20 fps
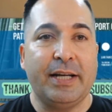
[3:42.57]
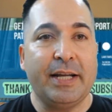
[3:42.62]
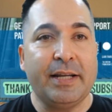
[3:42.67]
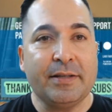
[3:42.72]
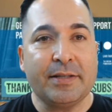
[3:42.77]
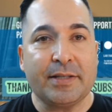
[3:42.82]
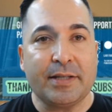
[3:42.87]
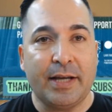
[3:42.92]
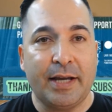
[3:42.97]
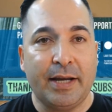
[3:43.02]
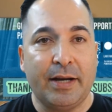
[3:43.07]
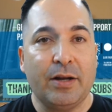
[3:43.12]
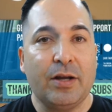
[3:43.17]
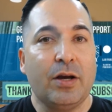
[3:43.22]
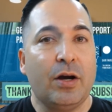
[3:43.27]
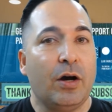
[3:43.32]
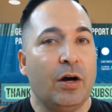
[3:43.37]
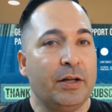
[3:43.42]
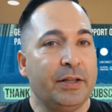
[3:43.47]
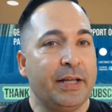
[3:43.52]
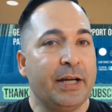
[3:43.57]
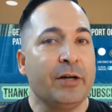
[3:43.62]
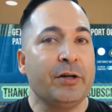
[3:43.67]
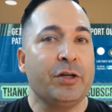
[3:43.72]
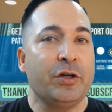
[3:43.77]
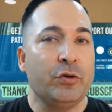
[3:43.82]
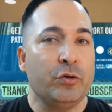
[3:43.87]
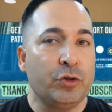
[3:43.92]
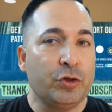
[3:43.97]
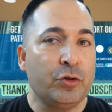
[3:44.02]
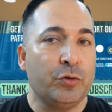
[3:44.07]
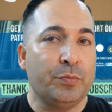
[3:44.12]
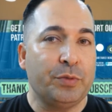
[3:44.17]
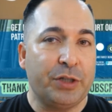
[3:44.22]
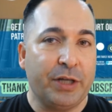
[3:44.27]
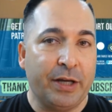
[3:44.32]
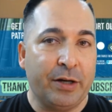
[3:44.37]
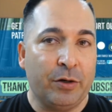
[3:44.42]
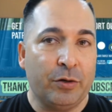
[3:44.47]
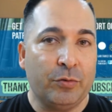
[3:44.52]
insight on their YouTube
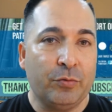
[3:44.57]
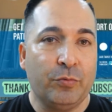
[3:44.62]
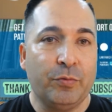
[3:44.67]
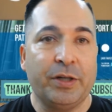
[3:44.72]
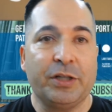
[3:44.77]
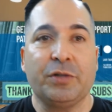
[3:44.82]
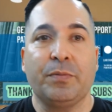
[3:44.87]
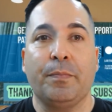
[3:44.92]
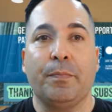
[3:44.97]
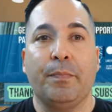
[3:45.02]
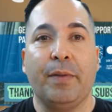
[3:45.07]
channel, which,